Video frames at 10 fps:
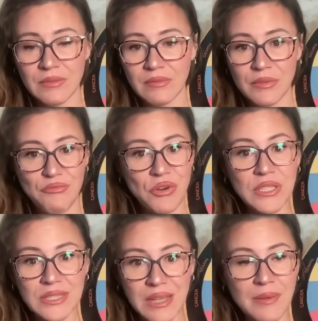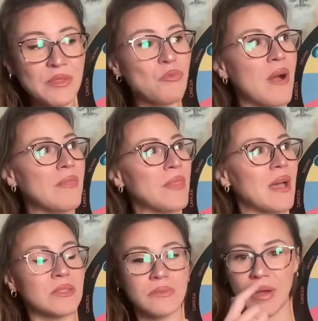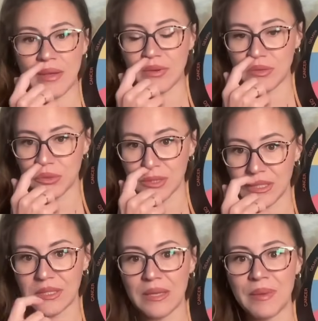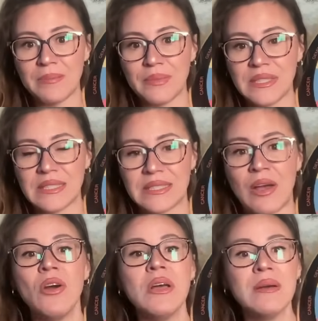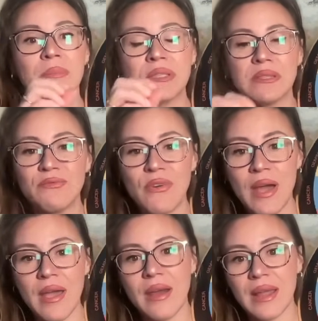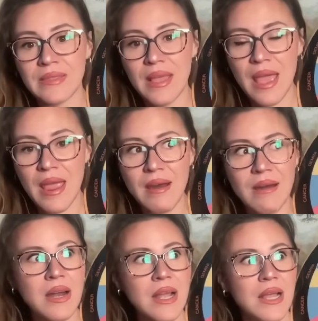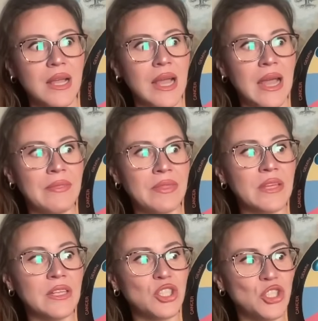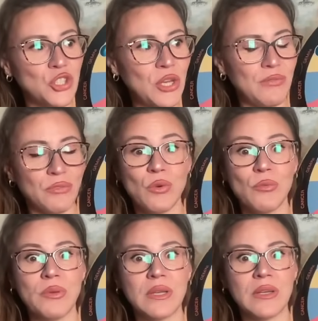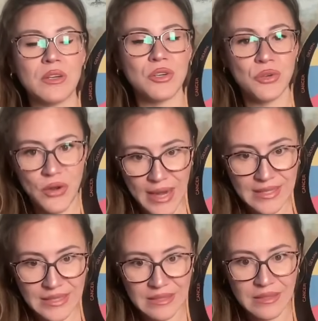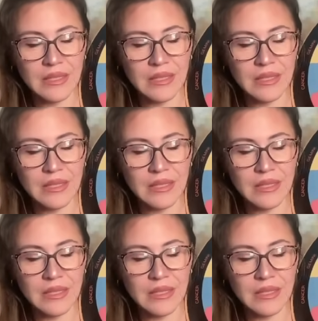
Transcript: The first time in 1,500 years they make bisextile, but in fire and air. And the shift will be crazy.